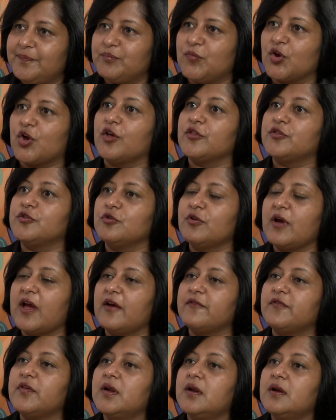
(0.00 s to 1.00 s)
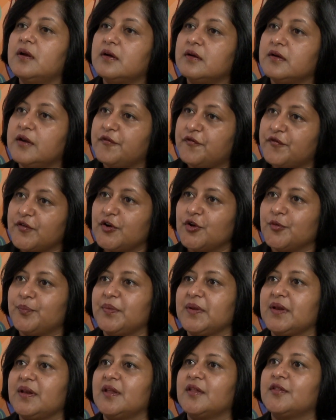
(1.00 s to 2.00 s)
Because you have different
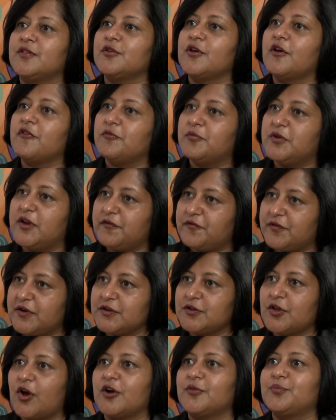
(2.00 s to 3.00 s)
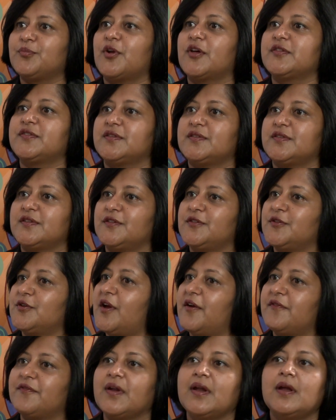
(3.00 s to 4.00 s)
opinions, you have different thought processes, you
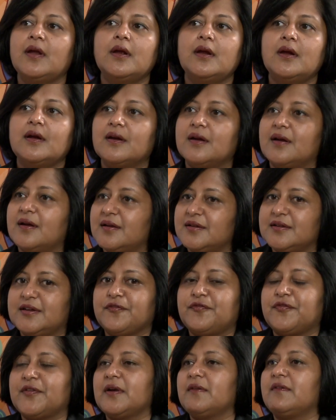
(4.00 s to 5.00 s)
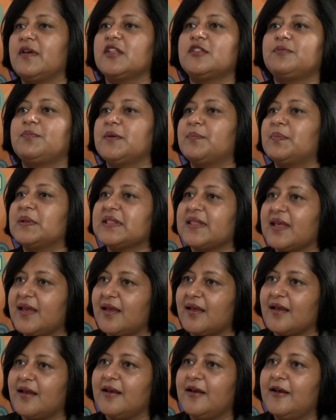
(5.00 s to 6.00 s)
have different ways people
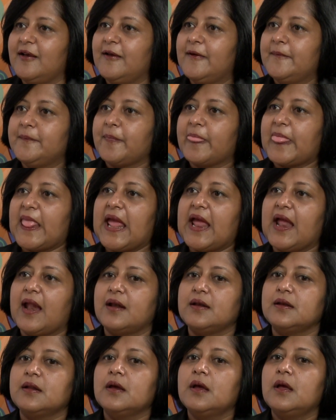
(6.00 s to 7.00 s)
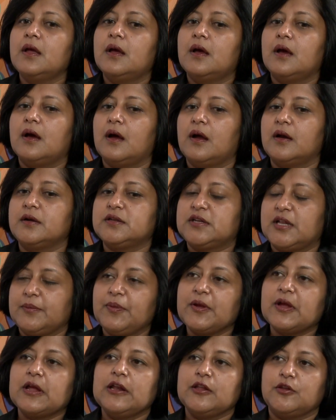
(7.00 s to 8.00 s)
think. And
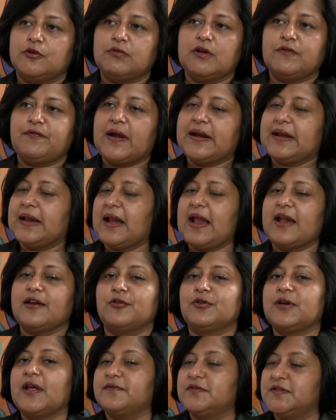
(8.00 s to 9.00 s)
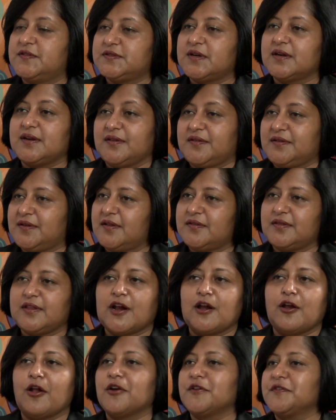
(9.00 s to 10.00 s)
typically you will find, and I don't have the statistics, there are
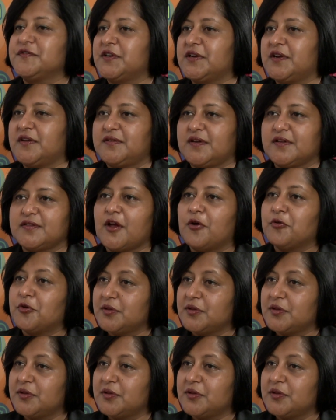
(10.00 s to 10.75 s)
a lot of statistics out on